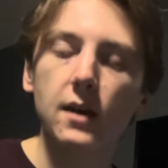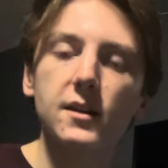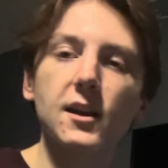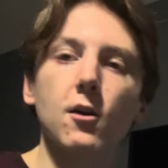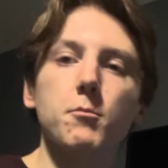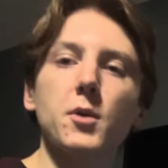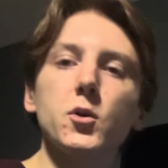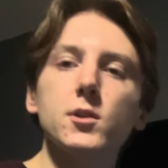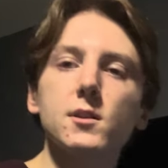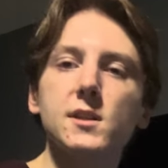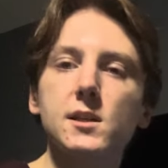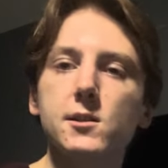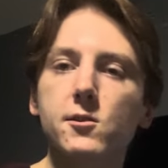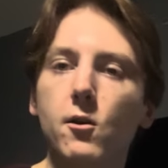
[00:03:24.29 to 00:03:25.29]
Now, both of
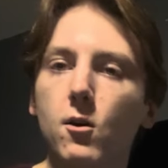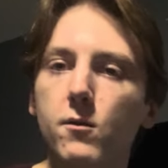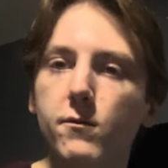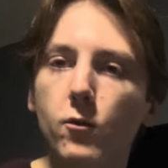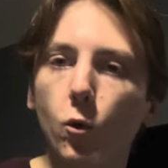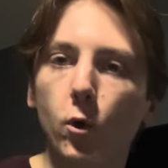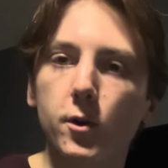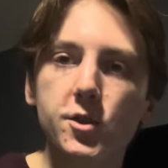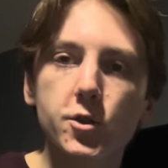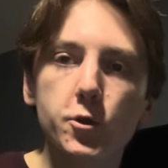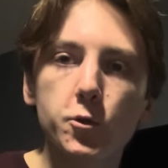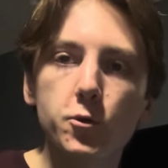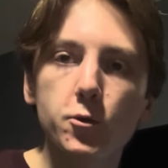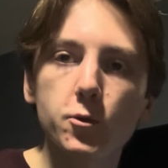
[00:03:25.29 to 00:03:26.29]
these are for
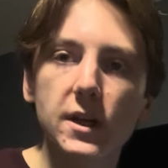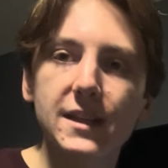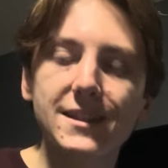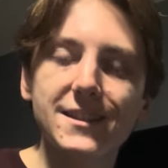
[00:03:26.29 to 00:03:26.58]
two